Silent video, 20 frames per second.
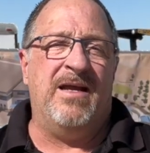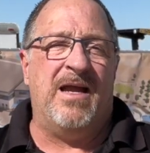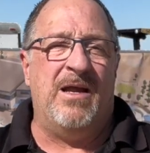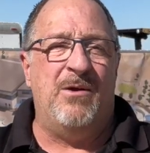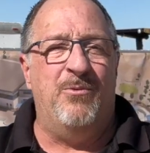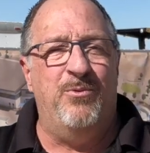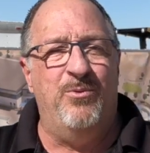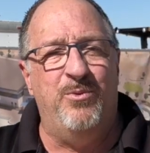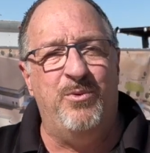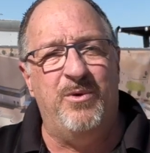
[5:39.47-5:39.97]
I
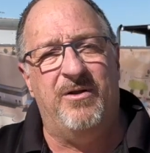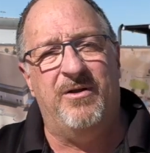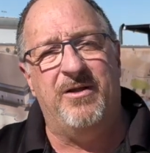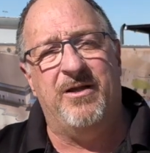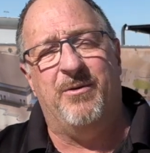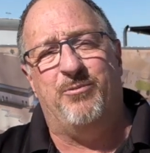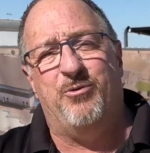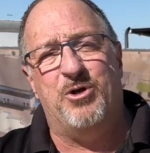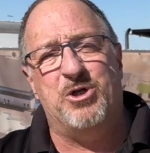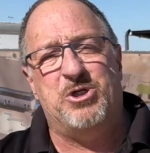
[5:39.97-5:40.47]
really
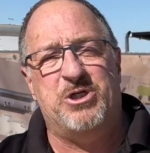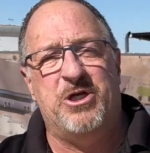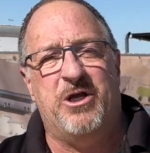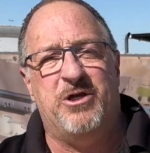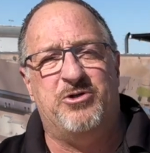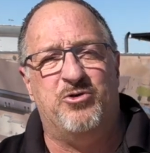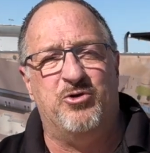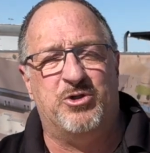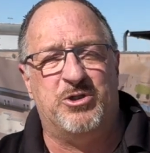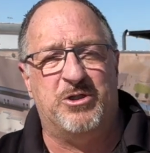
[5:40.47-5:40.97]

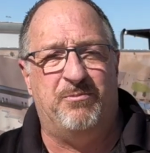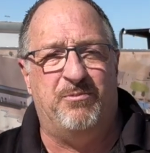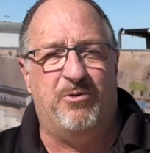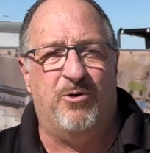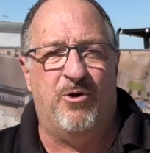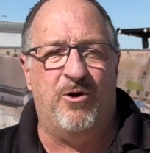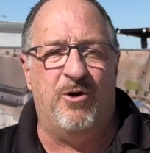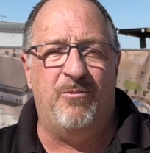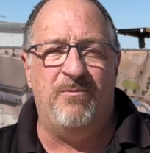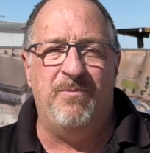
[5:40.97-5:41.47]
appreciate your
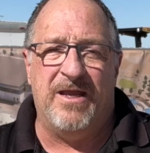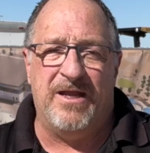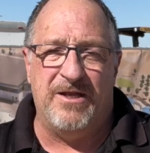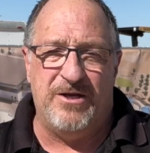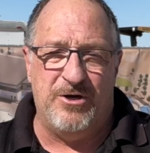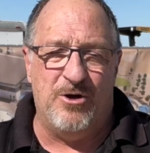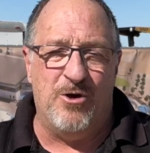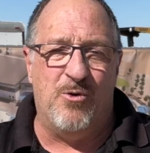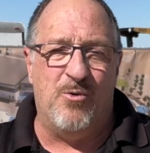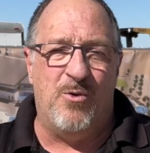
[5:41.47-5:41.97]
support, and
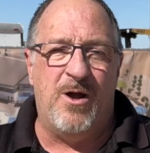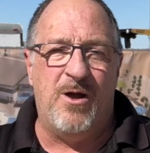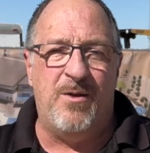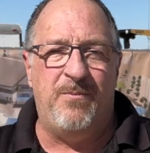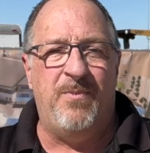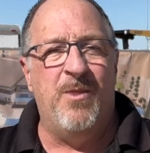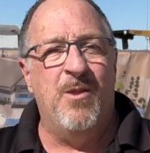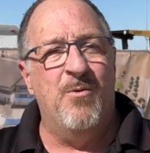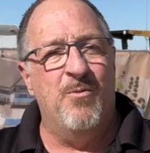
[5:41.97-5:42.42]
you know what?